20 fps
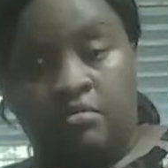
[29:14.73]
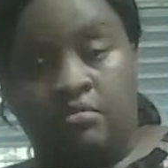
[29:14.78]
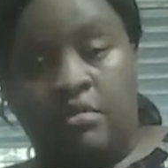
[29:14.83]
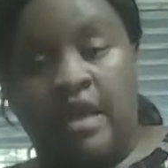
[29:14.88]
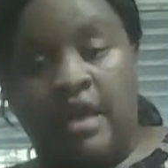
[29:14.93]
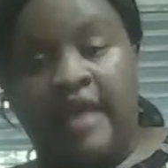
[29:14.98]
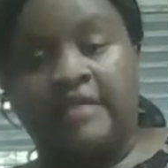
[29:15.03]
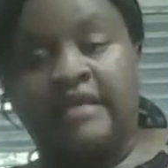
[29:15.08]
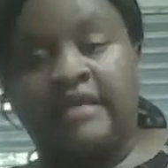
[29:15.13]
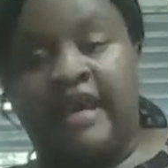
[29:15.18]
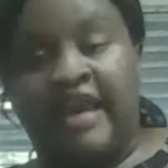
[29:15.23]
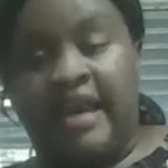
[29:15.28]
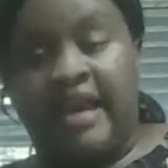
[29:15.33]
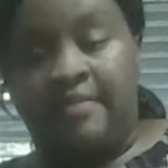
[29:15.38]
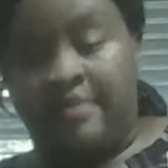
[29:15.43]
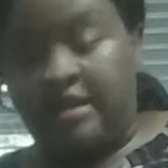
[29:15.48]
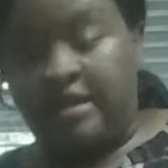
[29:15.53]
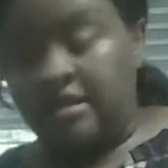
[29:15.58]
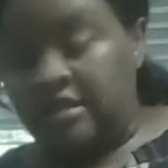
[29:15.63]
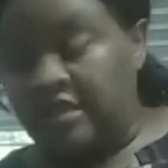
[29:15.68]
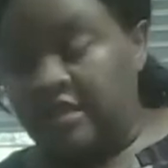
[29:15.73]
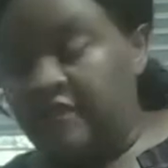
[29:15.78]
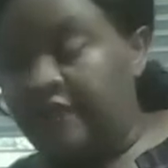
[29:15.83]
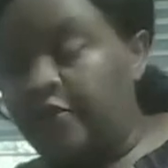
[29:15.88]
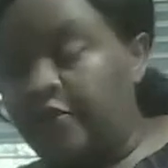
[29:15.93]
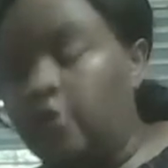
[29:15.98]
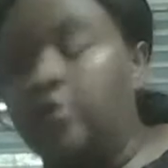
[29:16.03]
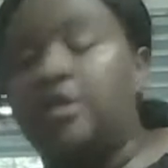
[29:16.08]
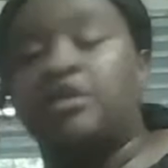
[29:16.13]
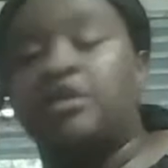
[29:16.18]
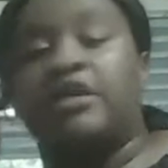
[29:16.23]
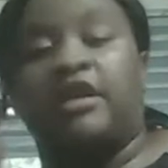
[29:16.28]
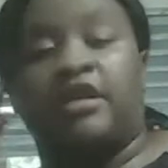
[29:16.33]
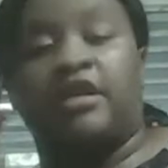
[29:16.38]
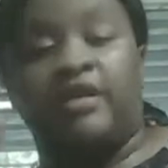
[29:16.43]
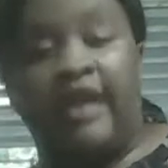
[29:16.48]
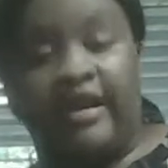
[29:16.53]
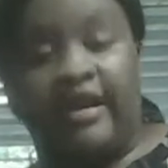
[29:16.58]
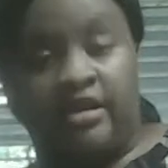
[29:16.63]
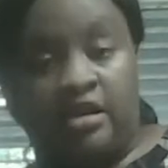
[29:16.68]
as I add my seafood, it's going to
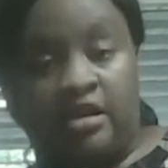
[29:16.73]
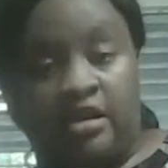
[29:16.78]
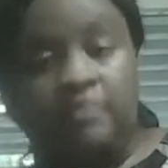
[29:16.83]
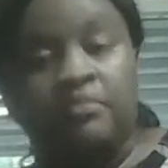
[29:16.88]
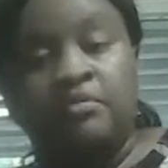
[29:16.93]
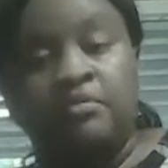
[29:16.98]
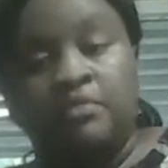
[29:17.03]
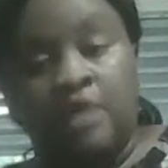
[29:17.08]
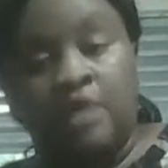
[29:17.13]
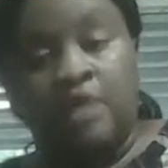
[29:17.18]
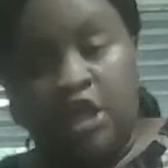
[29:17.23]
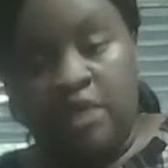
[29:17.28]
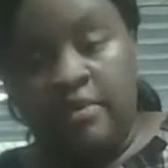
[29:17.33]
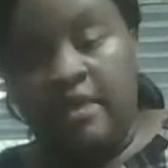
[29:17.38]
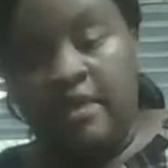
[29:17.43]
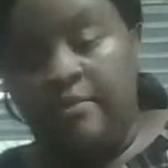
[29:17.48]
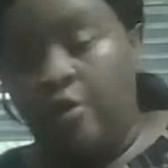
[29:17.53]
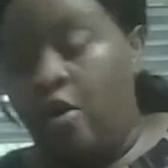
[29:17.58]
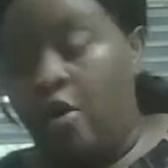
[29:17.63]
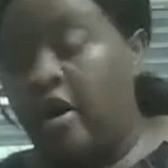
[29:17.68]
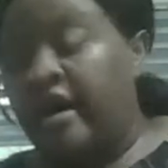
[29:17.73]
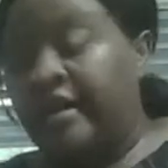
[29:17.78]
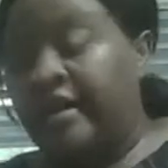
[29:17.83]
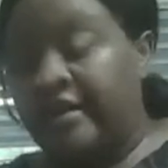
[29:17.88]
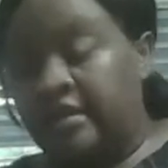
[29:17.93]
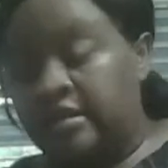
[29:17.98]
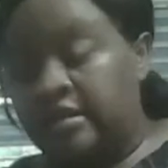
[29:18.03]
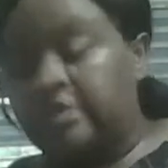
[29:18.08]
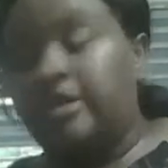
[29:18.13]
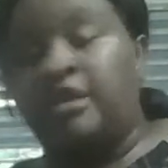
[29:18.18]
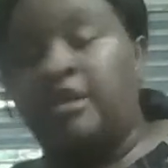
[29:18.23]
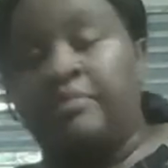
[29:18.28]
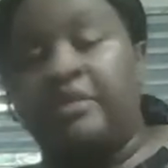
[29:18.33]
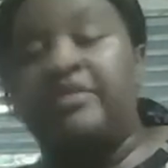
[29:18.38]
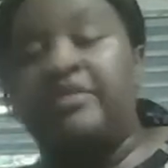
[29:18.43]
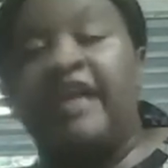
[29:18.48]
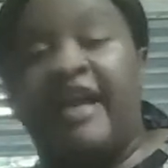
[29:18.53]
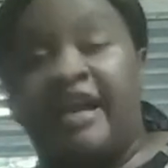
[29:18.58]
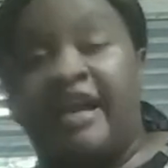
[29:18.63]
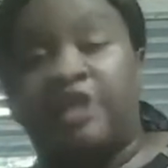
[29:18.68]
lighten up a little bit more. And then it's going to be
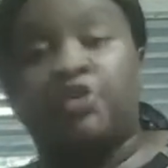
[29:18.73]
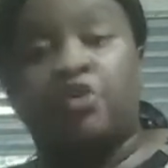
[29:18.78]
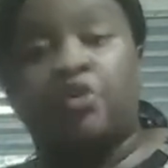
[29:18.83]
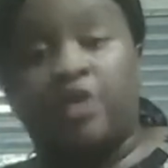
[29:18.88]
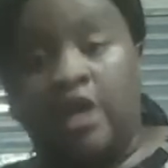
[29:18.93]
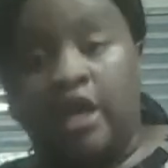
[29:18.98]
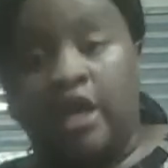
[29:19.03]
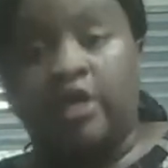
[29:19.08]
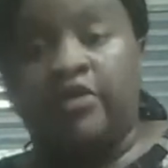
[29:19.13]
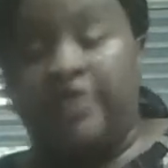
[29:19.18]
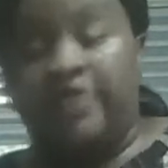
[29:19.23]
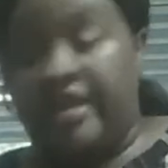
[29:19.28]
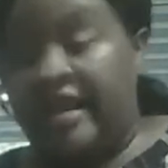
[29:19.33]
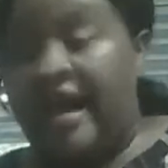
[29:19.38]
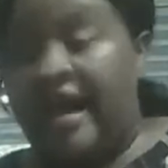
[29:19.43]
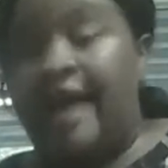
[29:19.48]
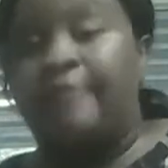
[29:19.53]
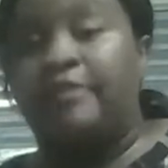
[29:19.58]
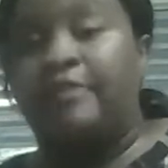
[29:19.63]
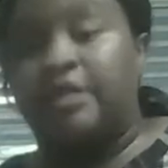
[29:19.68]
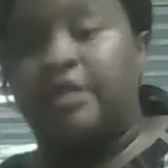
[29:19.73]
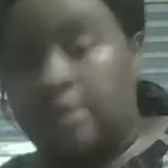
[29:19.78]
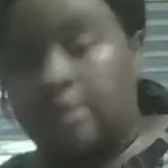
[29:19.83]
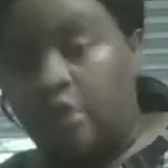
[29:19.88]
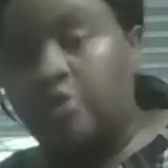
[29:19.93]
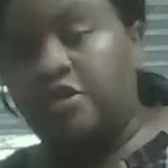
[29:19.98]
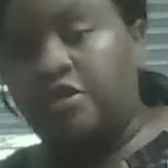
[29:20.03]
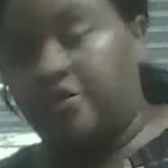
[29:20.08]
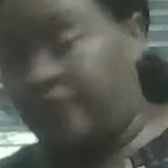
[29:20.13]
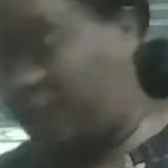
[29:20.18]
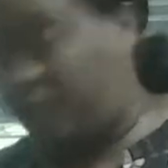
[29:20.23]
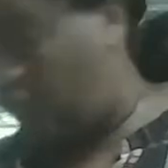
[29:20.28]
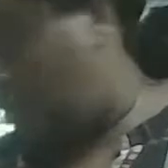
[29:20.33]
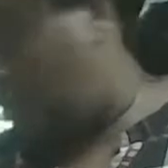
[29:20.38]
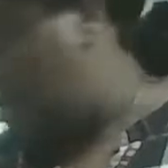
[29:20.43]
the actual color that I'm searching for.